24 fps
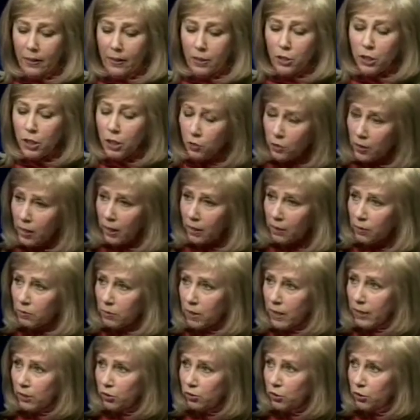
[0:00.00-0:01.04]
new
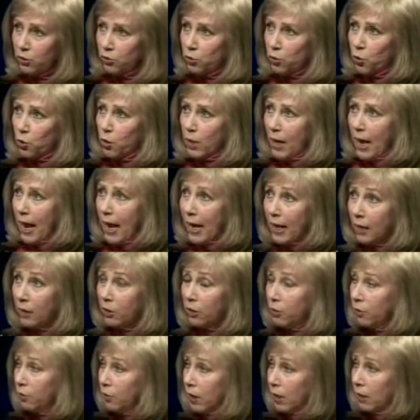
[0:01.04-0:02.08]
decorations or a
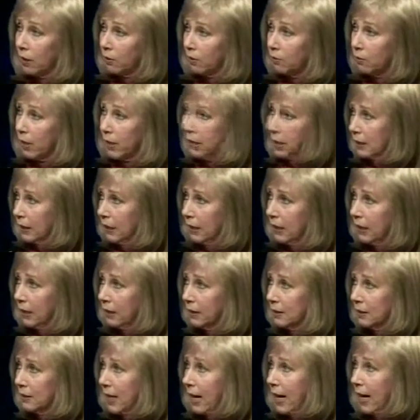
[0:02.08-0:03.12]
new decoration
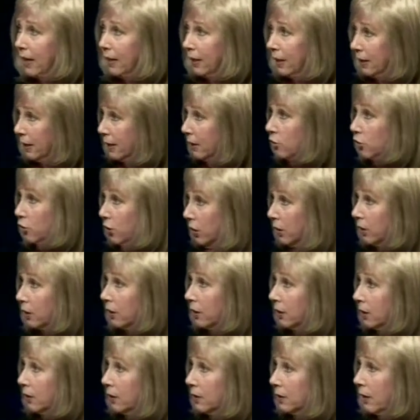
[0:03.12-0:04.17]
scene is added each
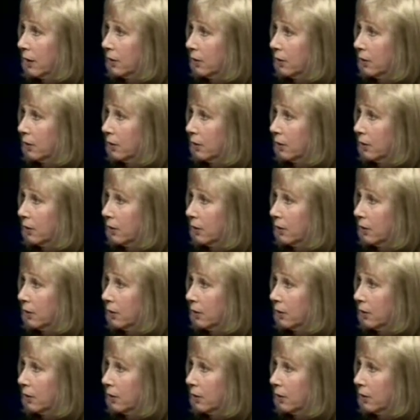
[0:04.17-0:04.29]
year. Is